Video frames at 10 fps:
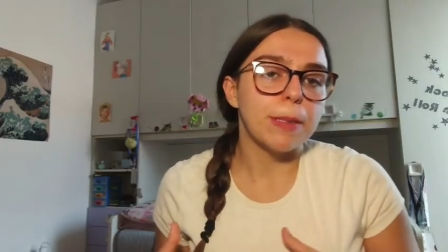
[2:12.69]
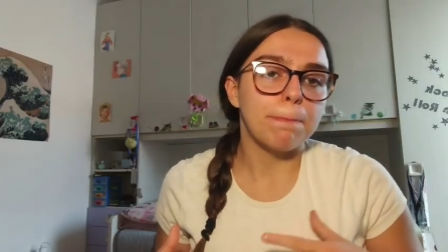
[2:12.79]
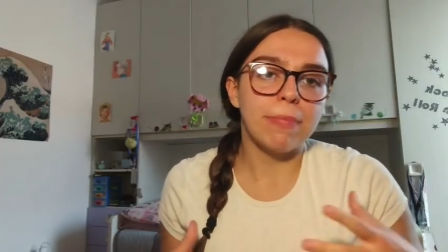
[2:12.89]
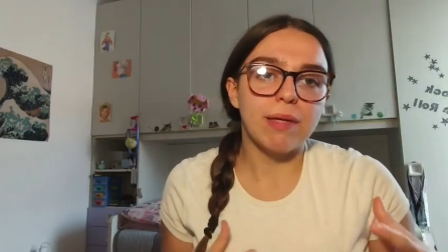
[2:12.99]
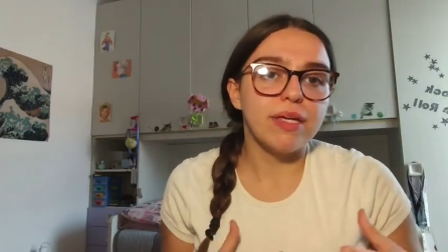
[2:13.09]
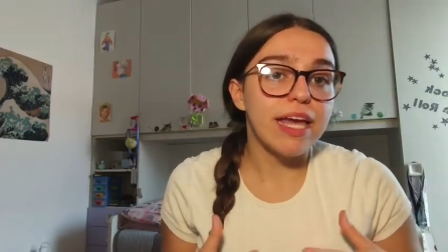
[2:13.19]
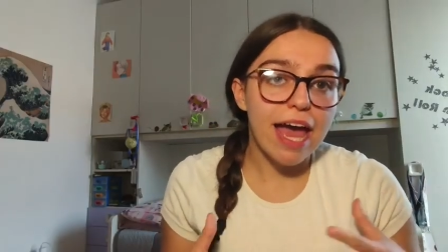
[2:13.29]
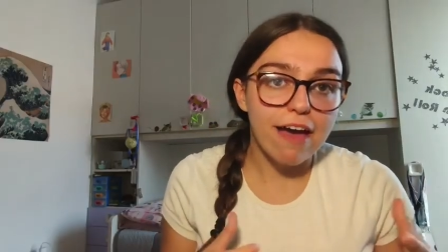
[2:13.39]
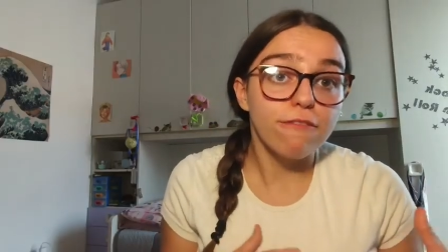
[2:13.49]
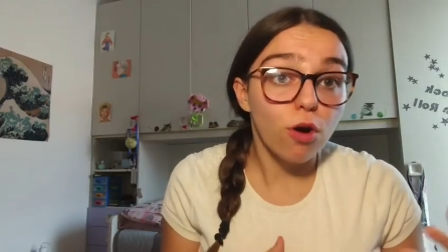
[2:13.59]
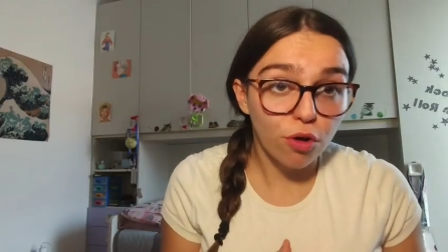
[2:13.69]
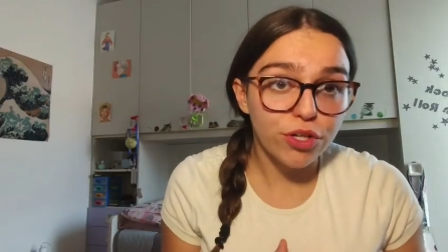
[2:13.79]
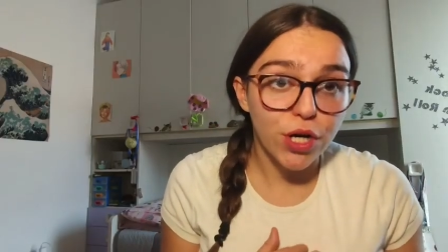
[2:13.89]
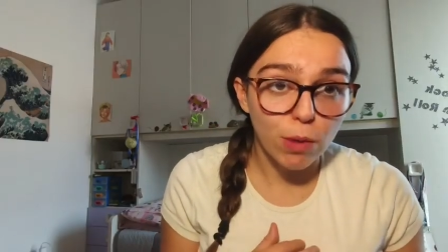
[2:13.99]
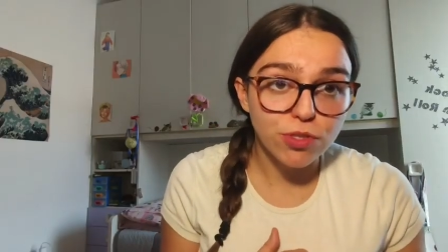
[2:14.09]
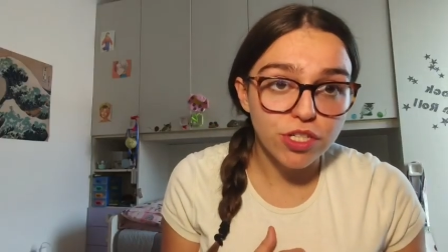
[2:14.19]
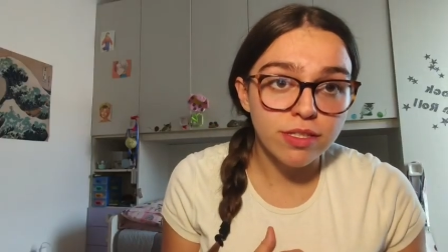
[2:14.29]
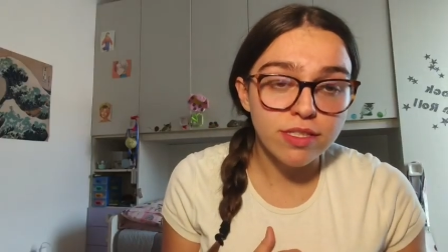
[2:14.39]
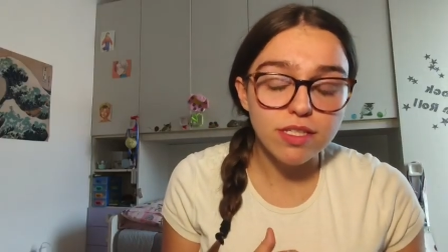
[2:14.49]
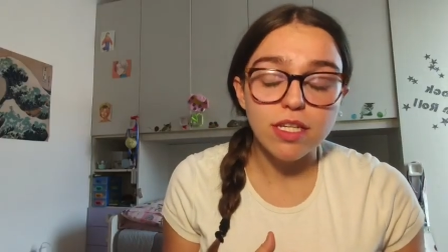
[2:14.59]
maybe have other
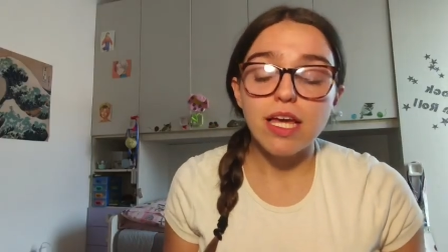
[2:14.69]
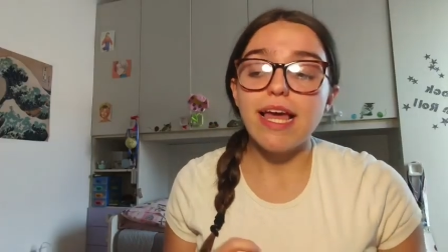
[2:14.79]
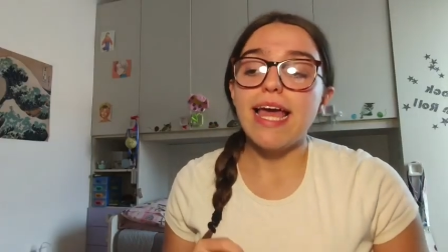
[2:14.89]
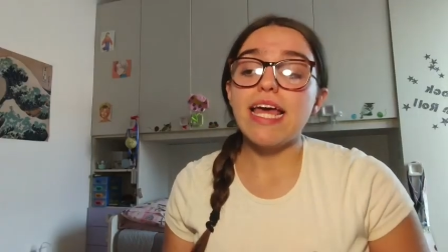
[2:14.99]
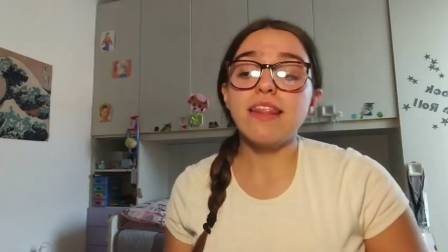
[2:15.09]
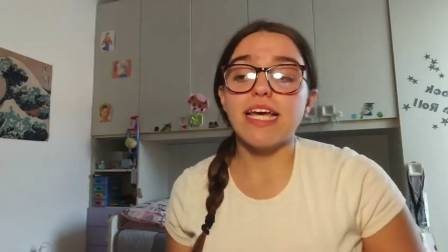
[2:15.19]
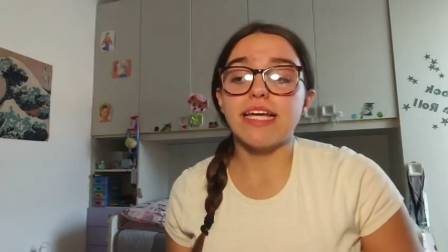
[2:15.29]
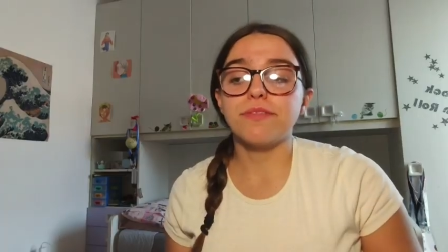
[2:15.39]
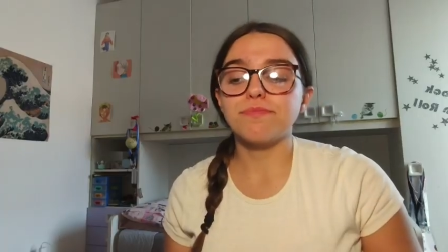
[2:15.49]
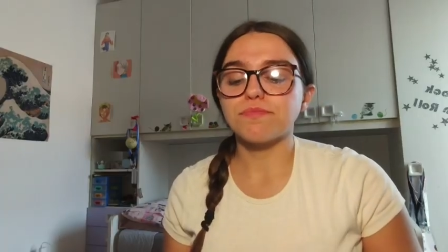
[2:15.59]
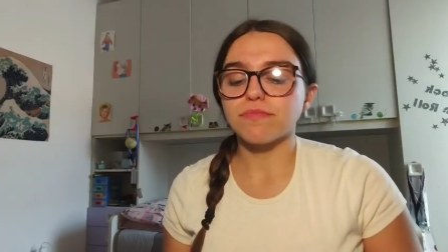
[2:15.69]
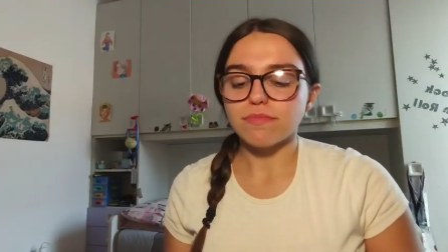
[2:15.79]
options. And then